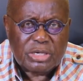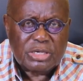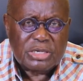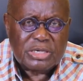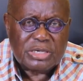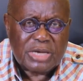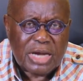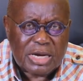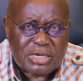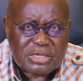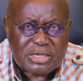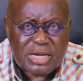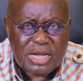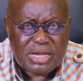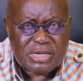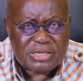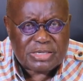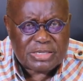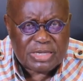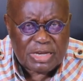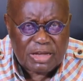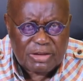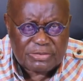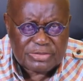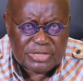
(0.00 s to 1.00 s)
conduct
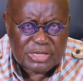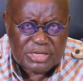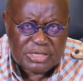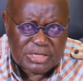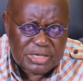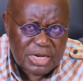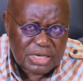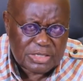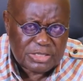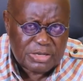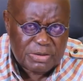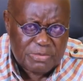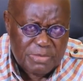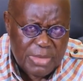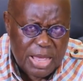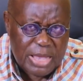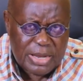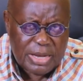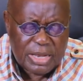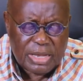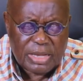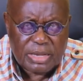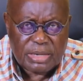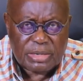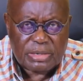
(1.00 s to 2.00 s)
ourselves in such a
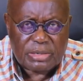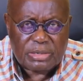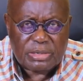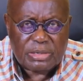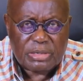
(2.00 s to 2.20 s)
manner